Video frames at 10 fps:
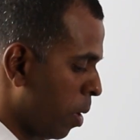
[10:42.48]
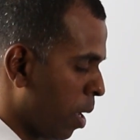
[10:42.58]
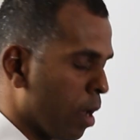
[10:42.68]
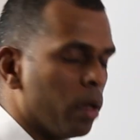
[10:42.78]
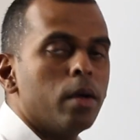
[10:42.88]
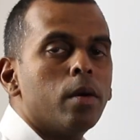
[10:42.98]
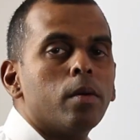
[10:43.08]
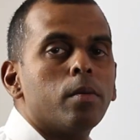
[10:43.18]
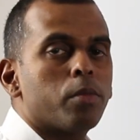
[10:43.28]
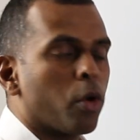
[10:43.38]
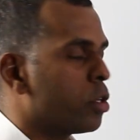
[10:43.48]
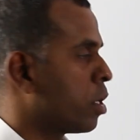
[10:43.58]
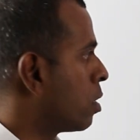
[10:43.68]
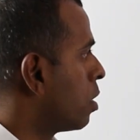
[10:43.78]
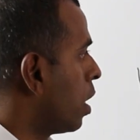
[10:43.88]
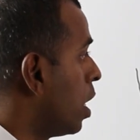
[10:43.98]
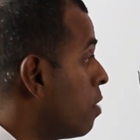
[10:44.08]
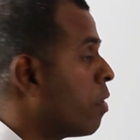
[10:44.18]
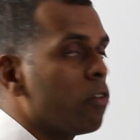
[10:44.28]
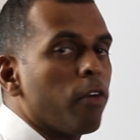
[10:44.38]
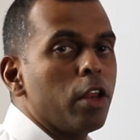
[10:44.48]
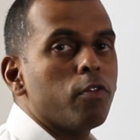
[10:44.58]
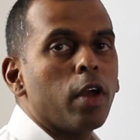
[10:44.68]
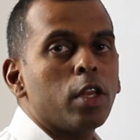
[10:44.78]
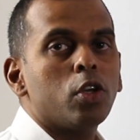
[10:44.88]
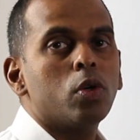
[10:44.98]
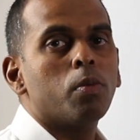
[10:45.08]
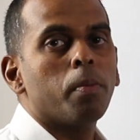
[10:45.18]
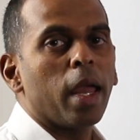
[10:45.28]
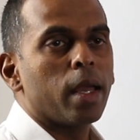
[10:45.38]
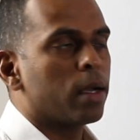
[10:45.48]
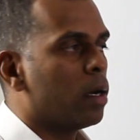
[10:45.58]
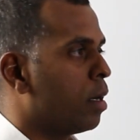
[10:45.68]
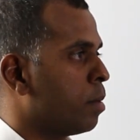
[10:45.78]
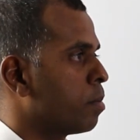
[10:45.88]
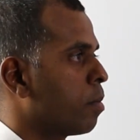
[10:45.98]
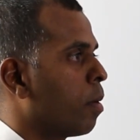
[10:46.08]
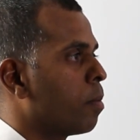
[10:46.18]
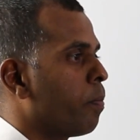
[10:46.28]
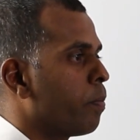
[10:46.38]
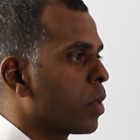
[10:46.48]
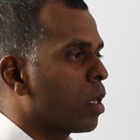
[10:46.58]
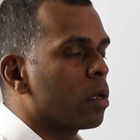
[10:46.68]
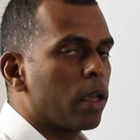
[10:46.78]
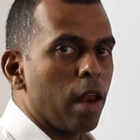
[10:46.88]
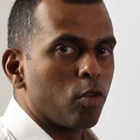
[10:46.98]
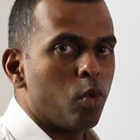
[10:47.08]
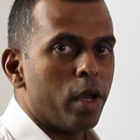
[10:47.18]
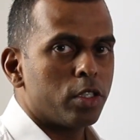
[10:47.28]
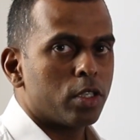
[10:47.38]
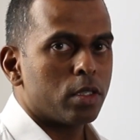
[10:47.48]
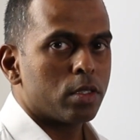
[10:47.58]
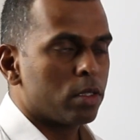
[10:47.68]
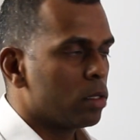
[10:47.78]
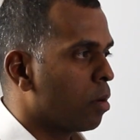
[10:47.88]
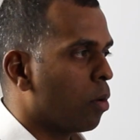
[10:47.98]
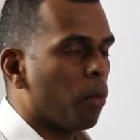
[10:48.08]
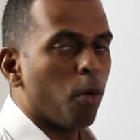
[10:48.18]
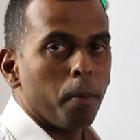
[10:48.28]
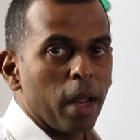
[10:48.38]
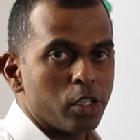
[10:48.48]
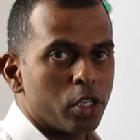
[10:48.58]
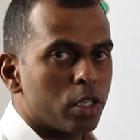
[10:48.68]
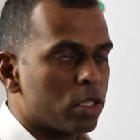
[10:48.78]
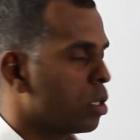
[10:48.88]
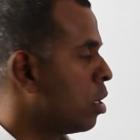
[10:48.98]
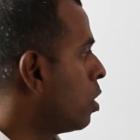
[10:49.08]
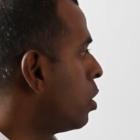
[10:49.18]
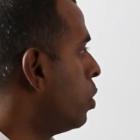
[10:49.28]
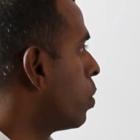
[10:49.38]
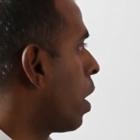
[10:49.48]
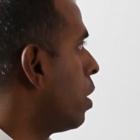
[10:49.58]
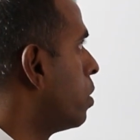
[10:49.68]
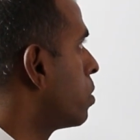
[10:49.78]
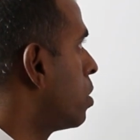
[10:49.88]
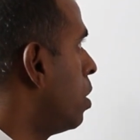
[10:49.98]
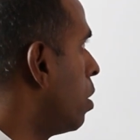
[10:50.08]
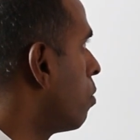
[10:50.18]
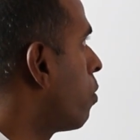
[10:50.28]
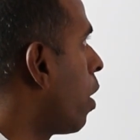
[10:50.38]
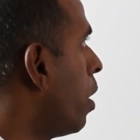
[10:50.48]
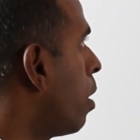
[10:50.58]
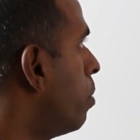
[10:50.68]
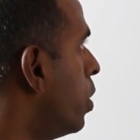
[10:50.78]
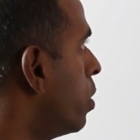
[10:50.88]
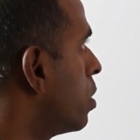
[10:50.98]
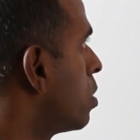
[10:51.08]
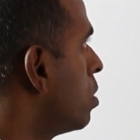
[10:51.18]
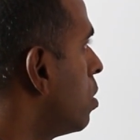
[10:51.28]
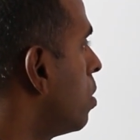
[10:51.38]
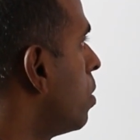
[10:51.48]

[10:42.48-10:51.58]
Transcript: BI project. Even when you make calculations or measures, you can use the 5Ws.